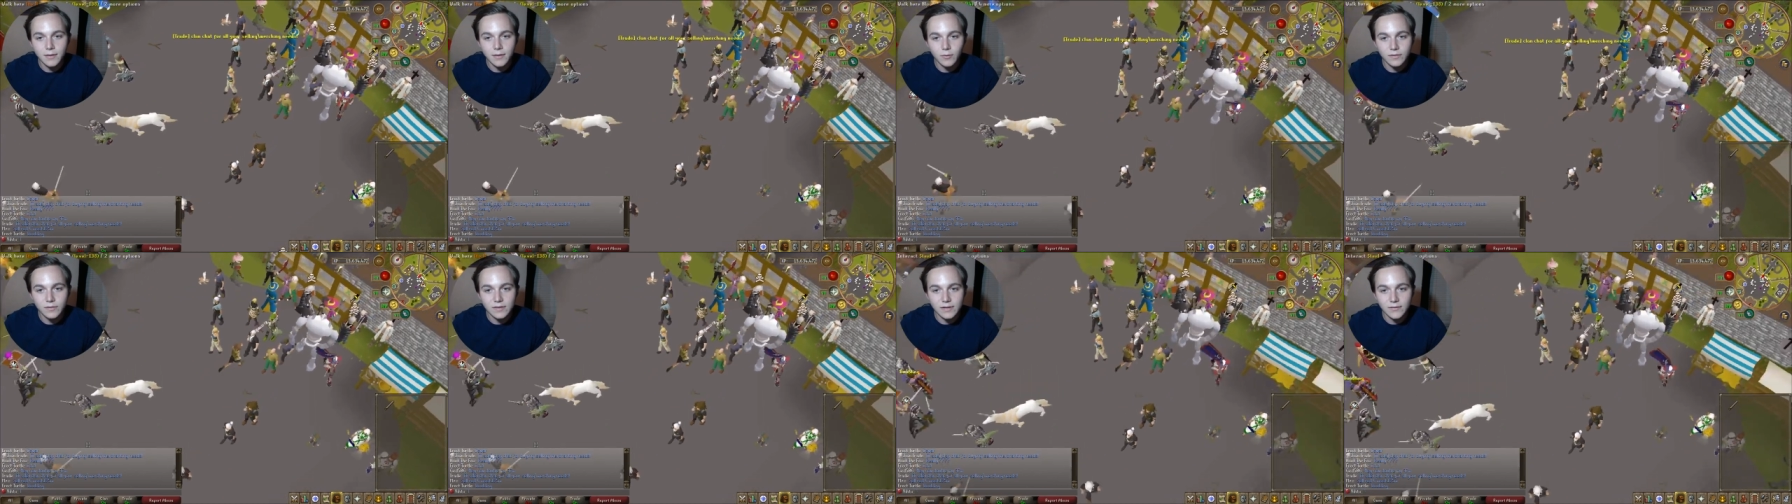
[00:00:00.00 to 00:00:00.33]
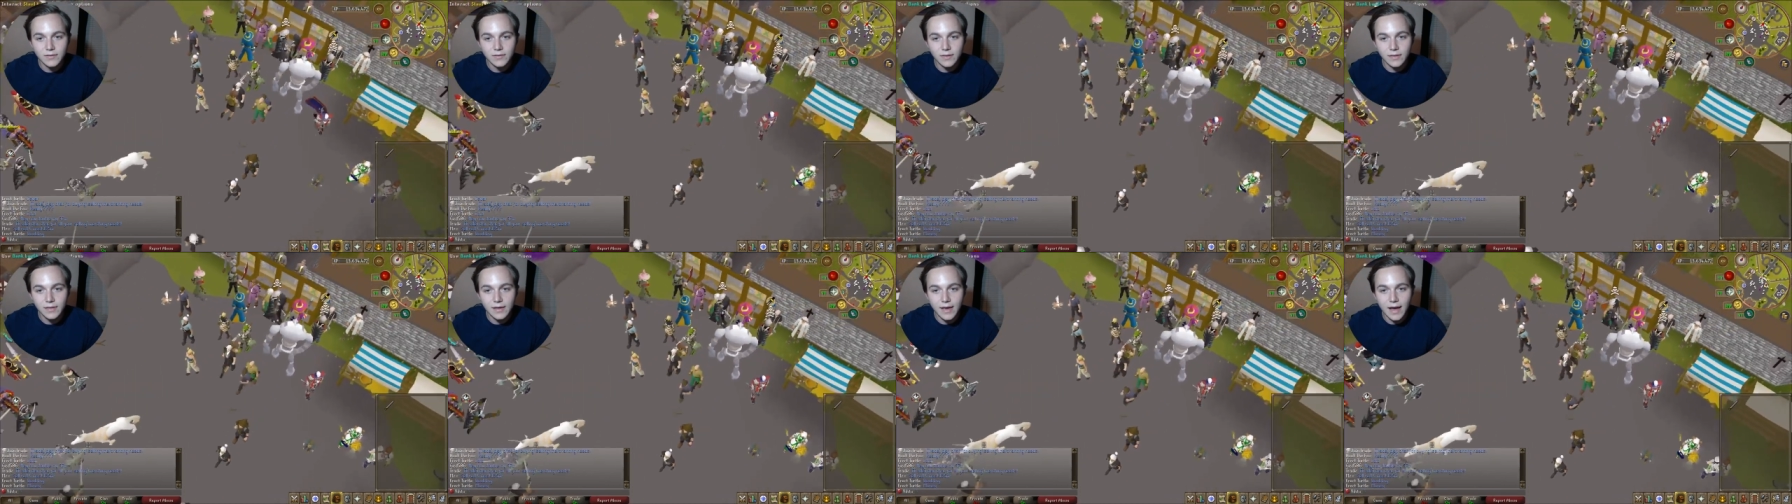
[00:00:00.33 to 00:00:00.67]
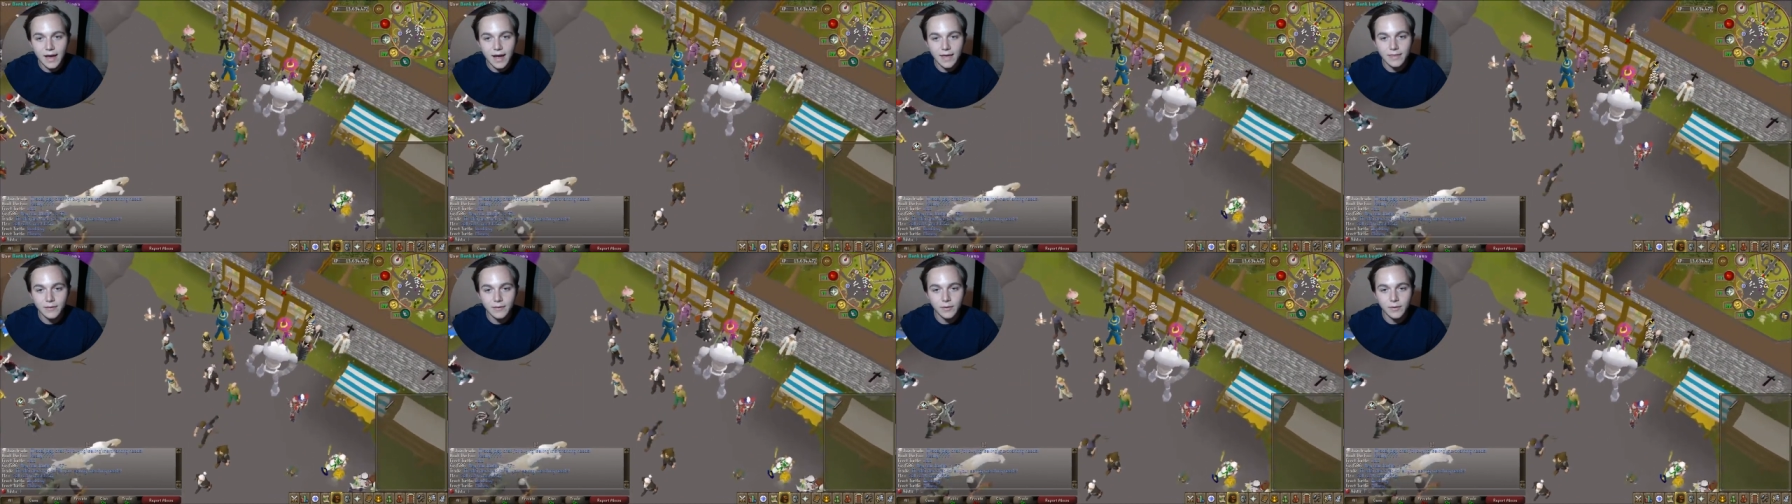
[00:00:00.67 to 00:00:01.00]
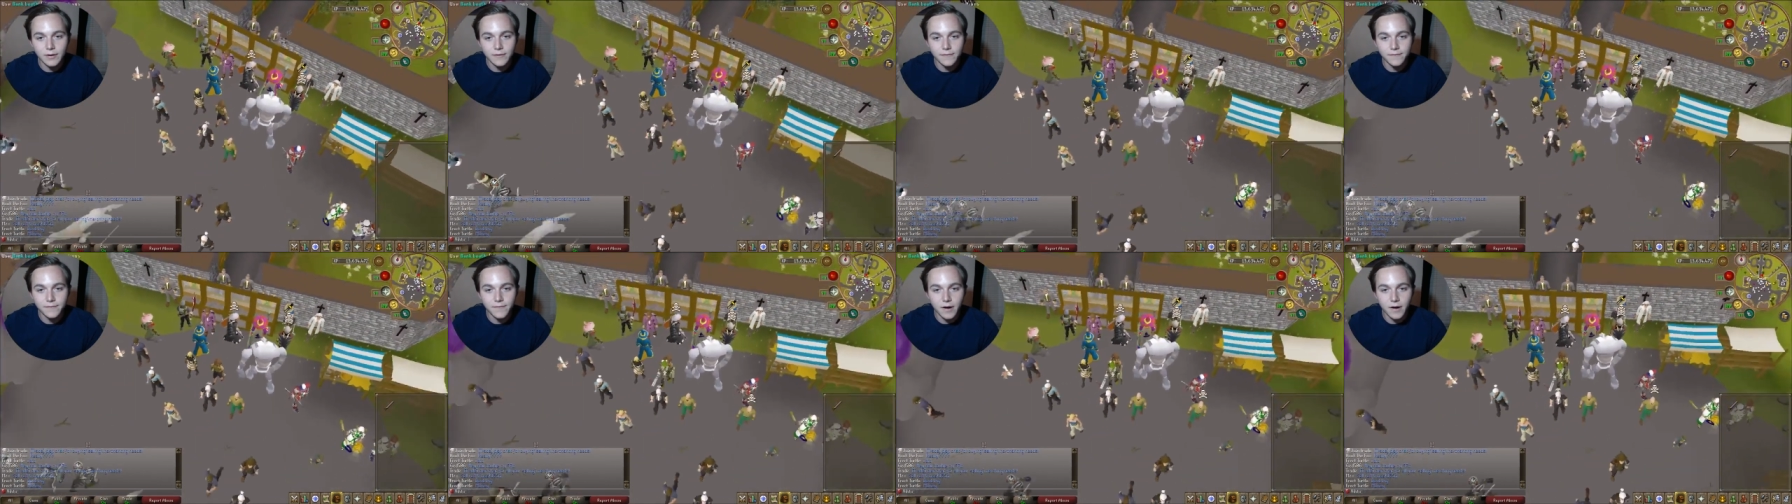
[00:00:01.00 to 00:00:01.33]
it wasn't even the guy that we
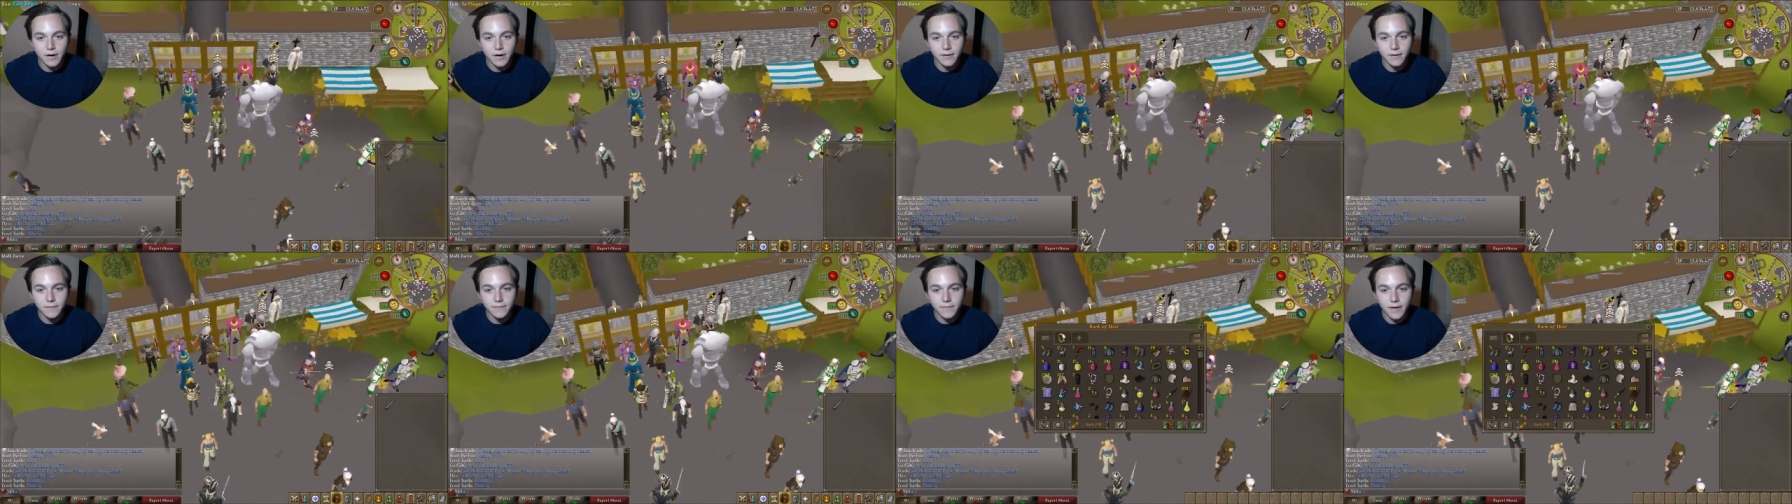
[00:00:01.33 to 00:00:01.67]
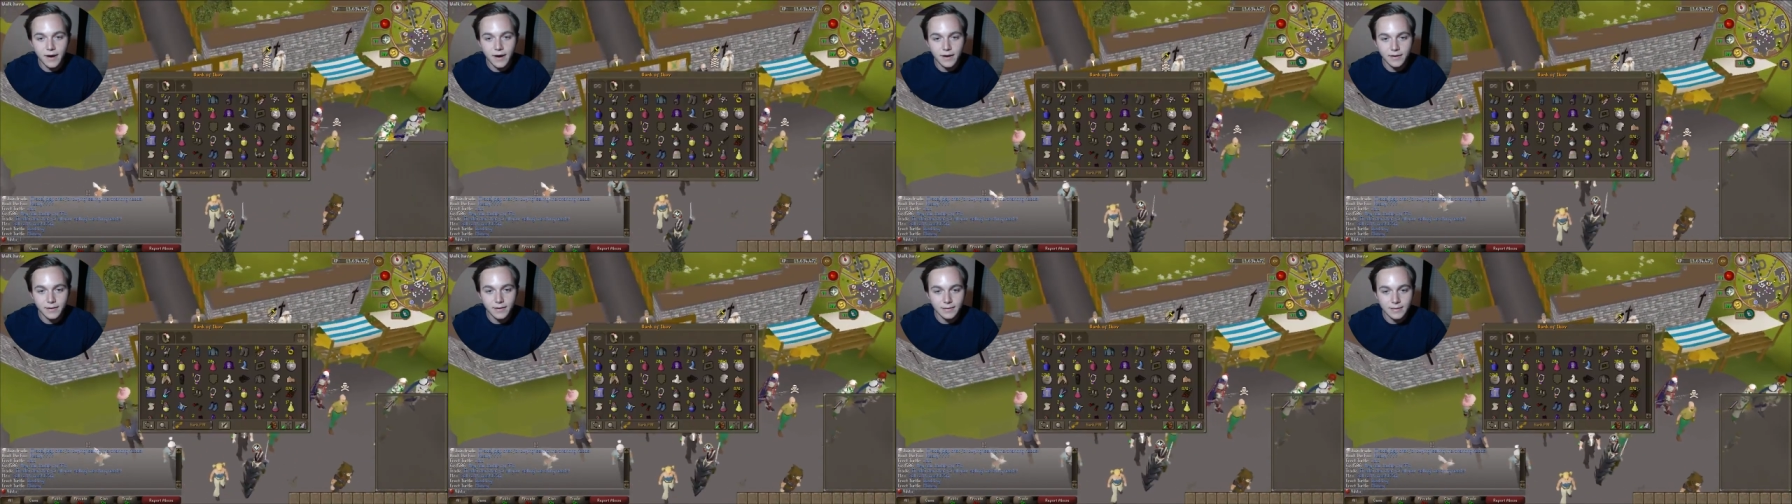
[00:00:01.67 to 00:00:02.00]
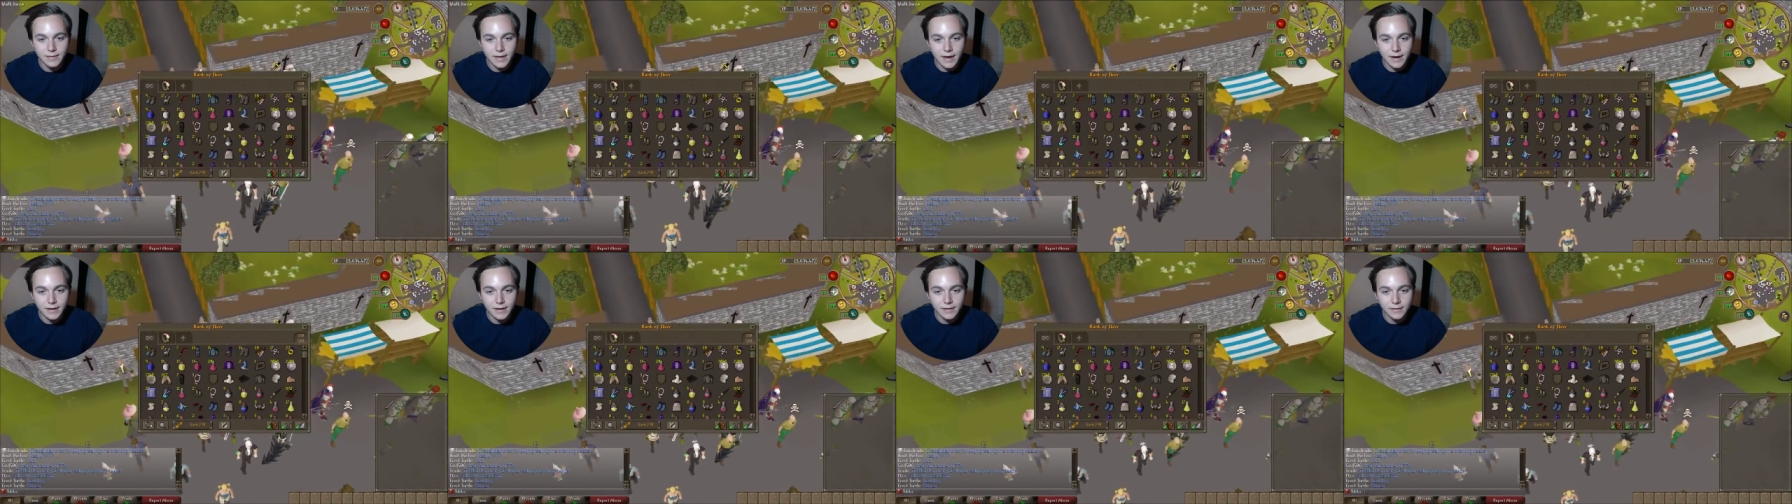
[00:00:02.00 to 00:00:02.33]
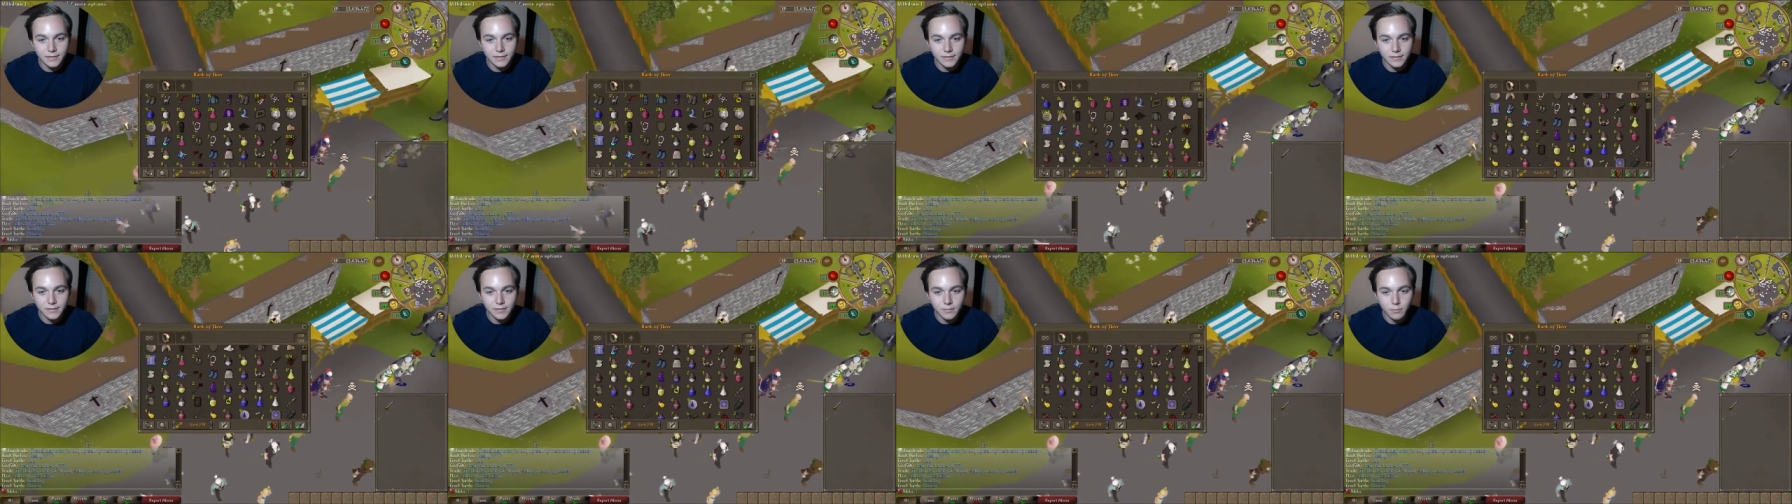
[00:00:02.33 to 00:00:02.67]
were fucking fighting. That
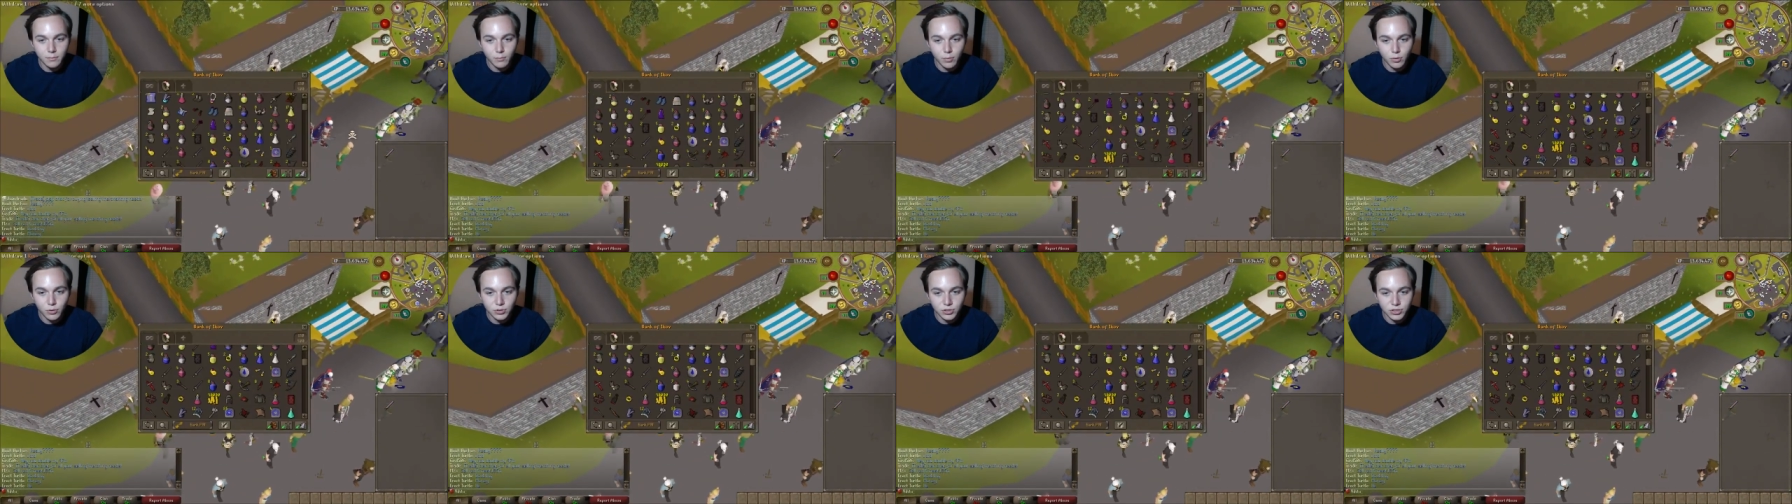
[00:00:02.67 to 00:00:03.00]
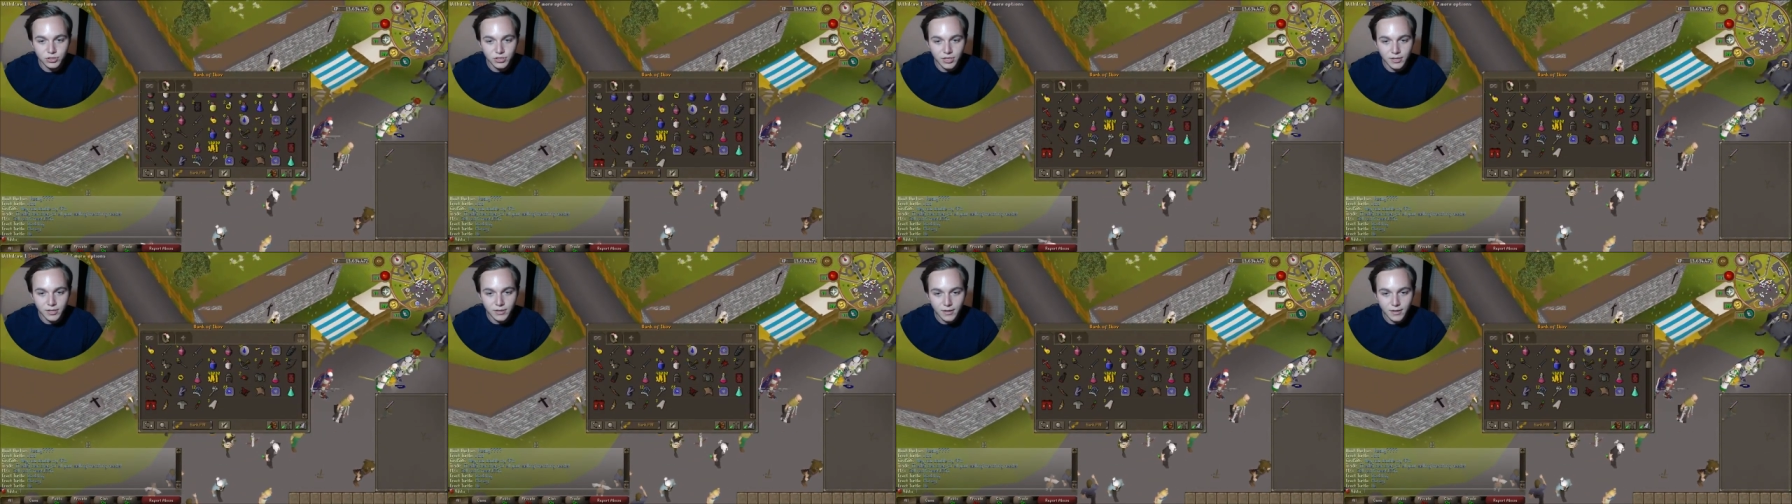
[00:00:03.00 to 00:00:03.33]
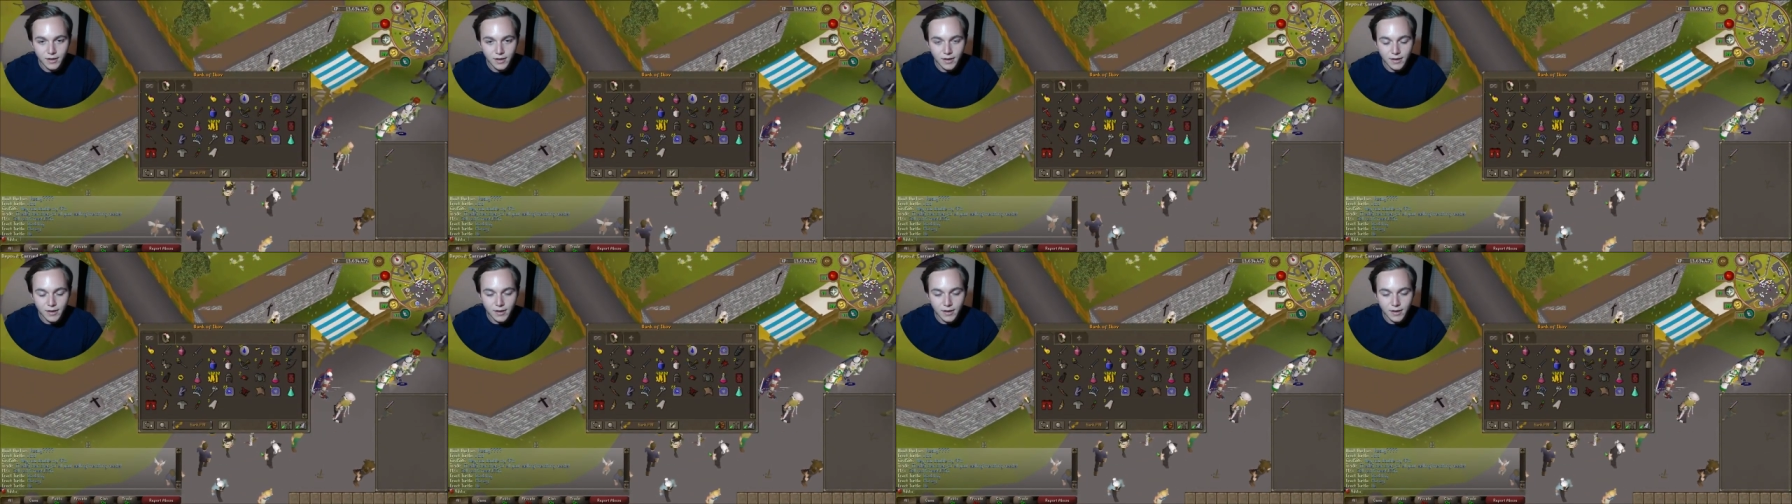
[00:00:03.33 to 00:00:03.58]
is some bullshit.